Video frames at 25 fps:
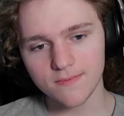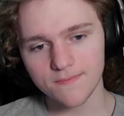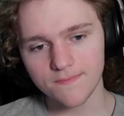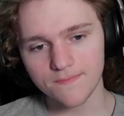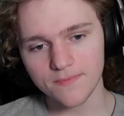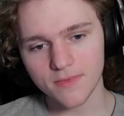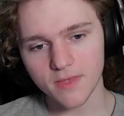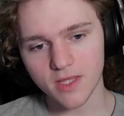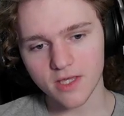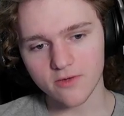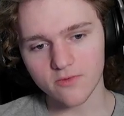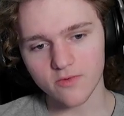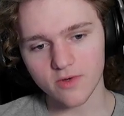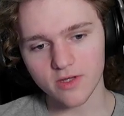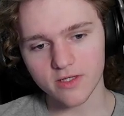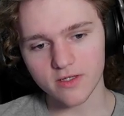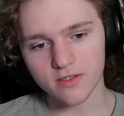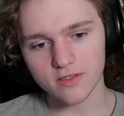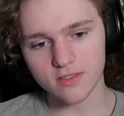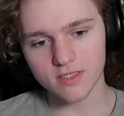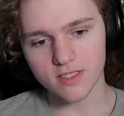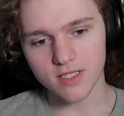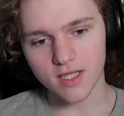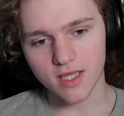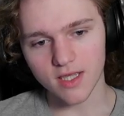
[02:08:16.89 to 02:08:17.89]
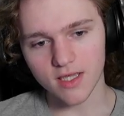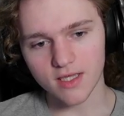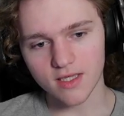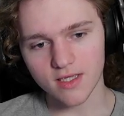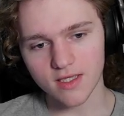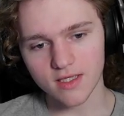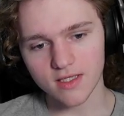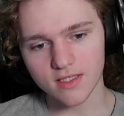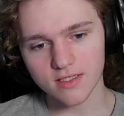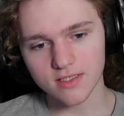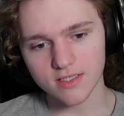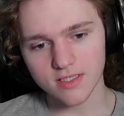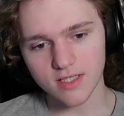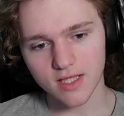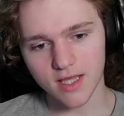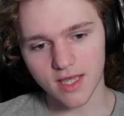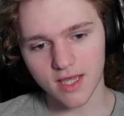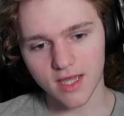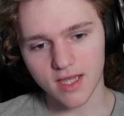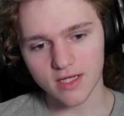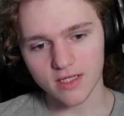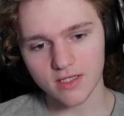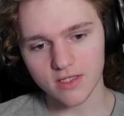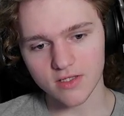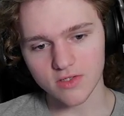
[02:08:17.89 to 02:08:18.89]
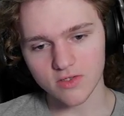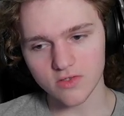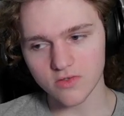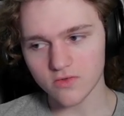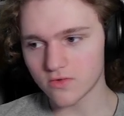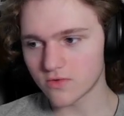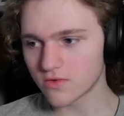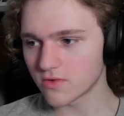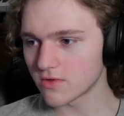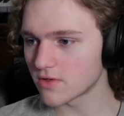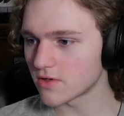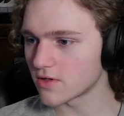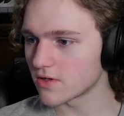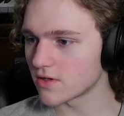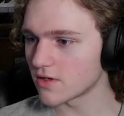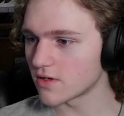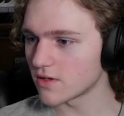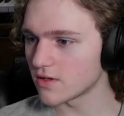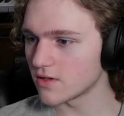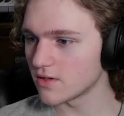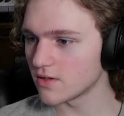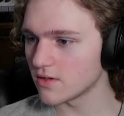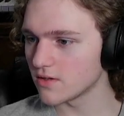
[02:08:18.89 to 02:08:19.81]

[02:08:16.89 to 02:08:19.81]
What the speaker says: like what you're saying is that your